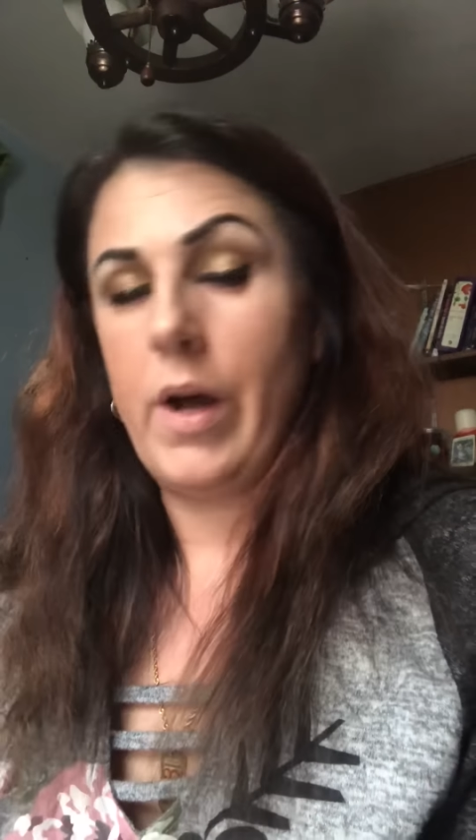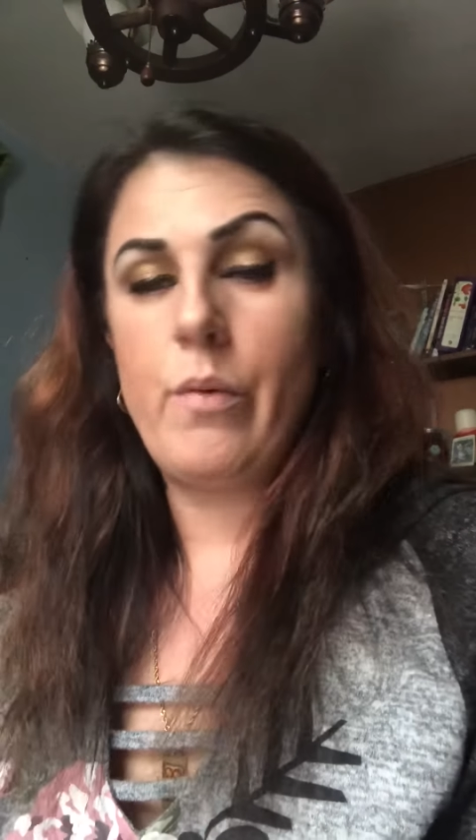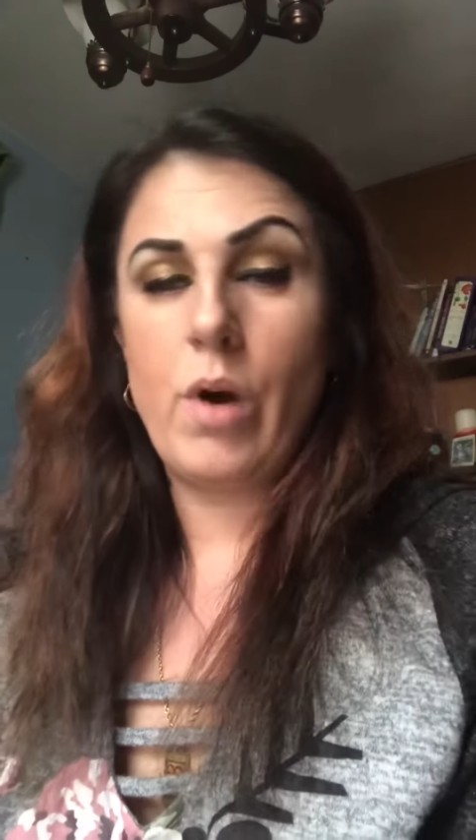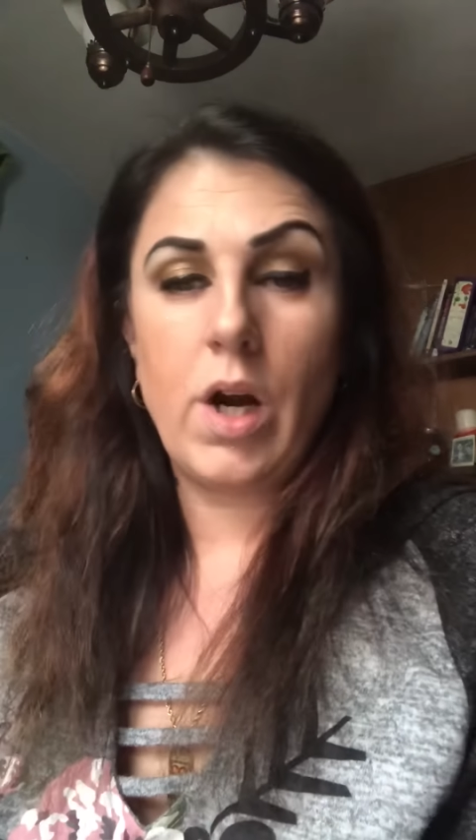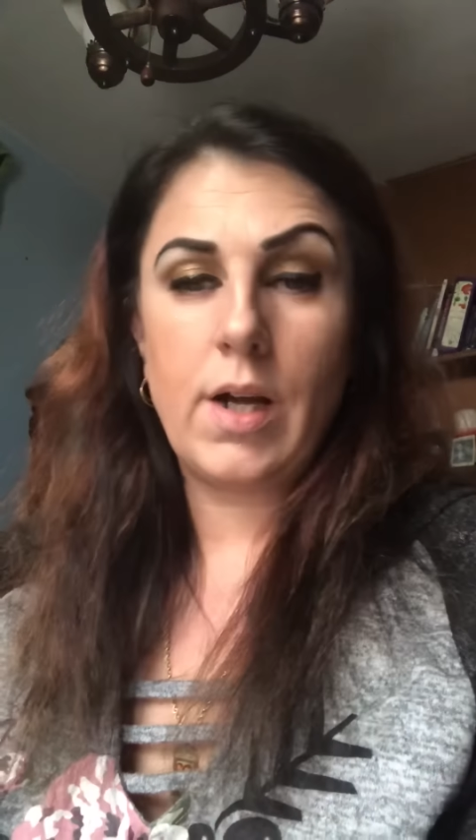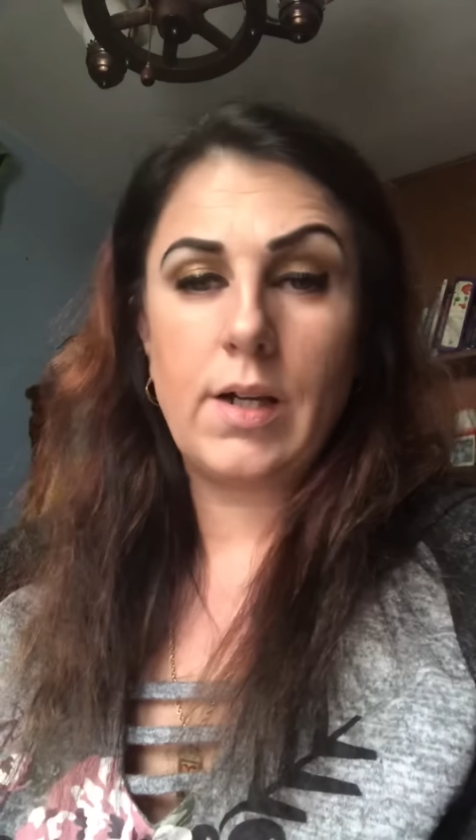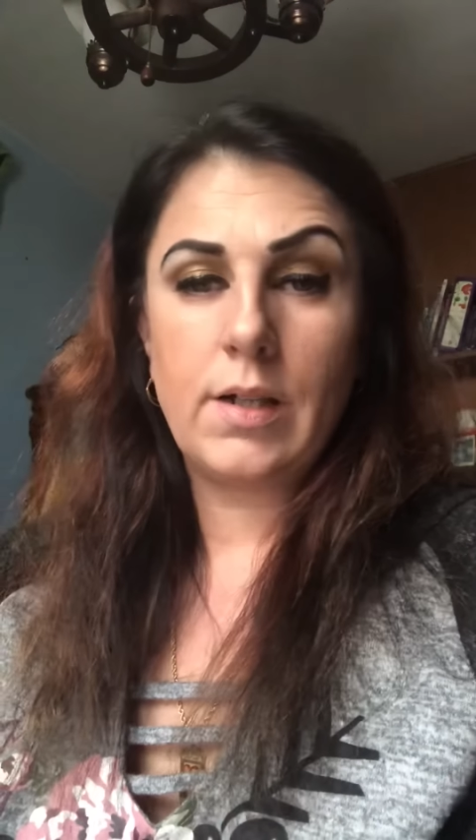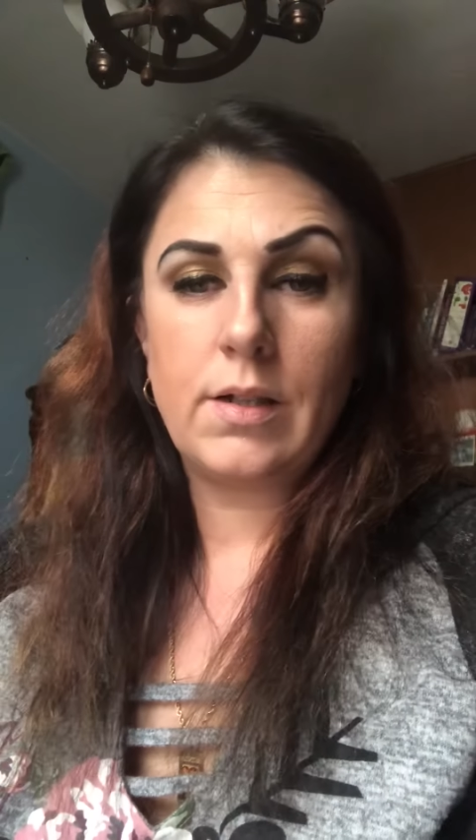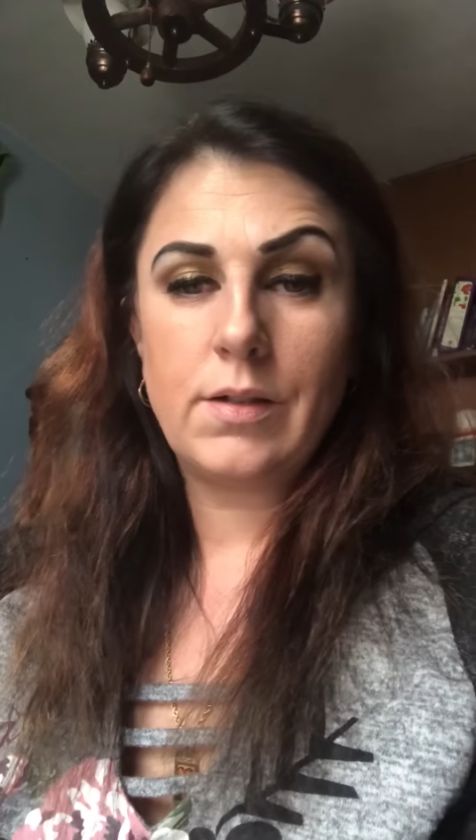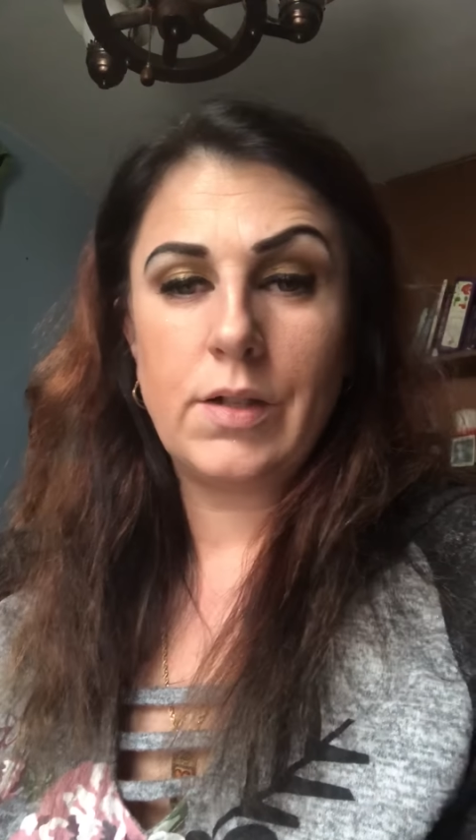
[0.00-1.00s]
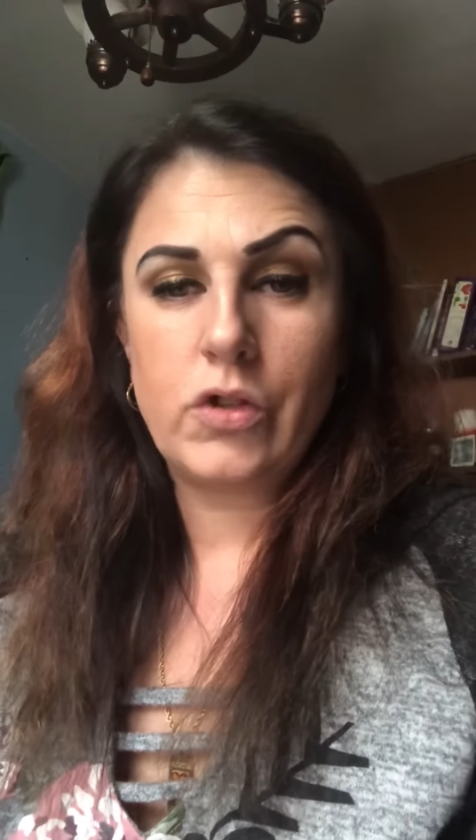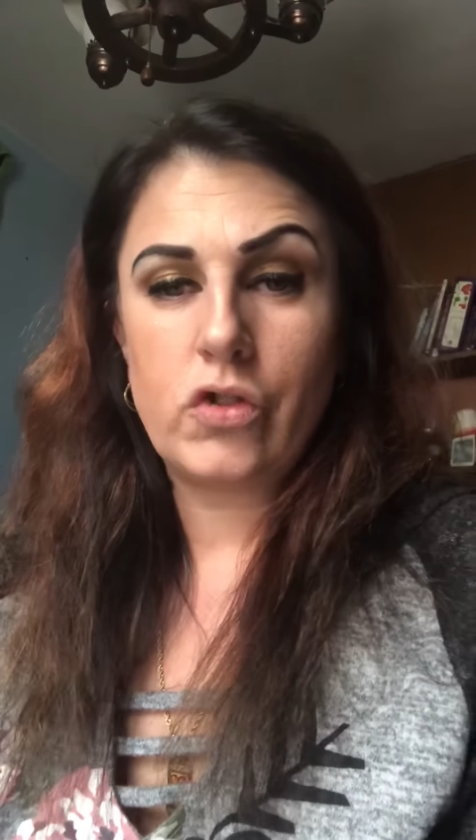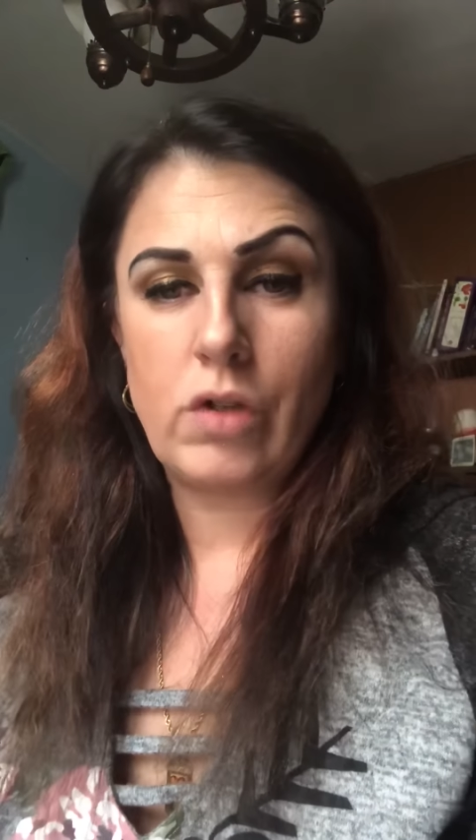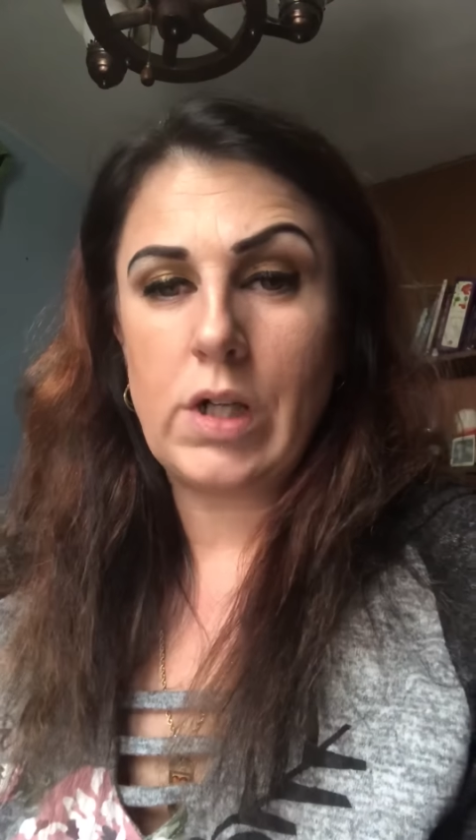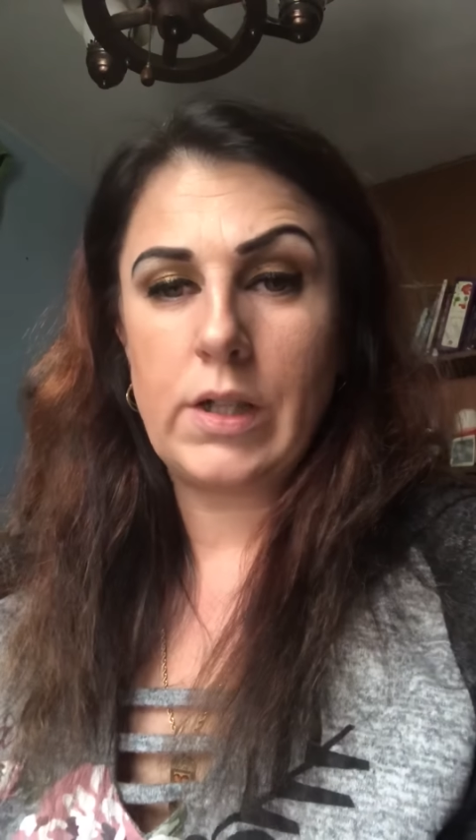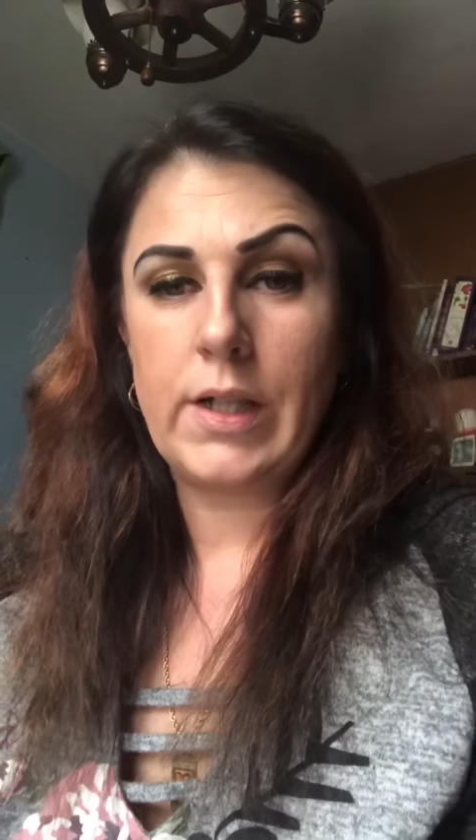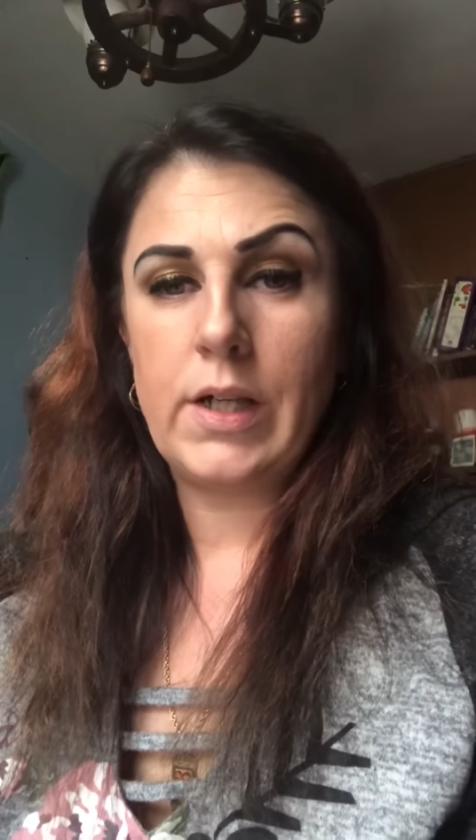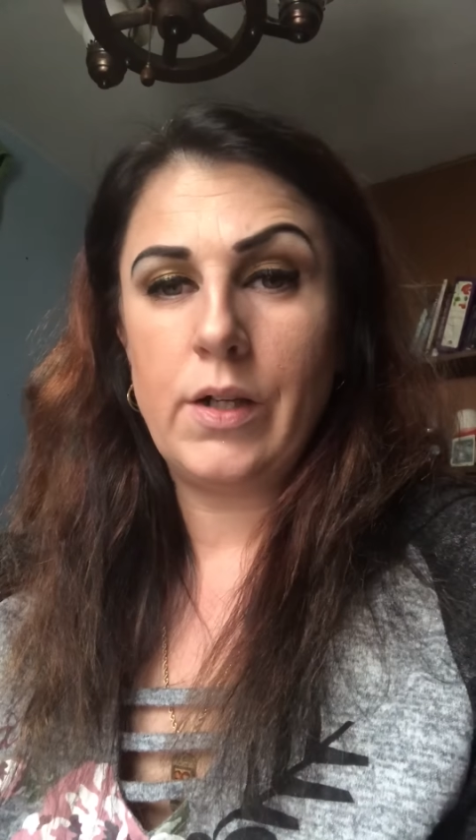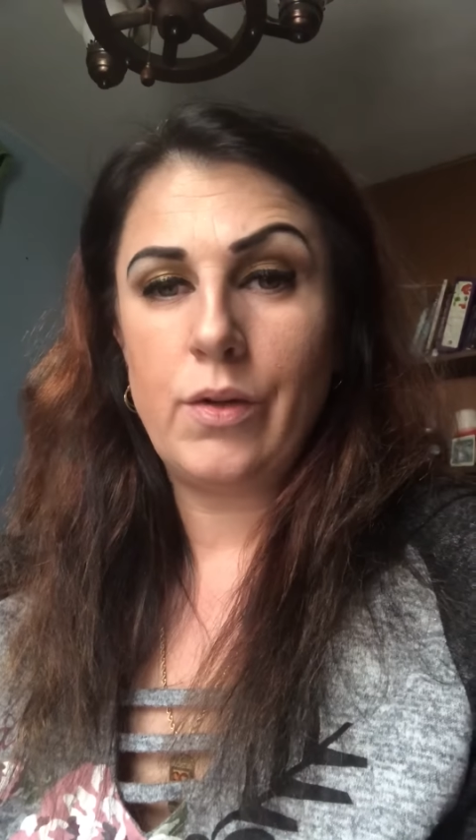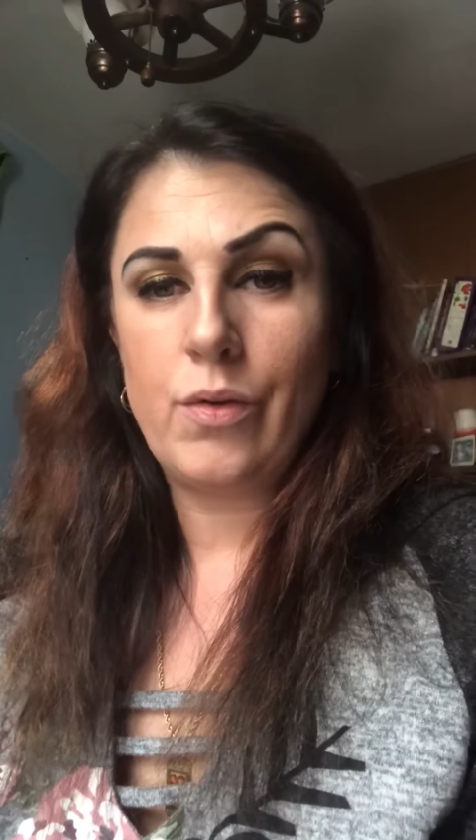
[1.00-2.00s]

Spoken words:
I work is strictly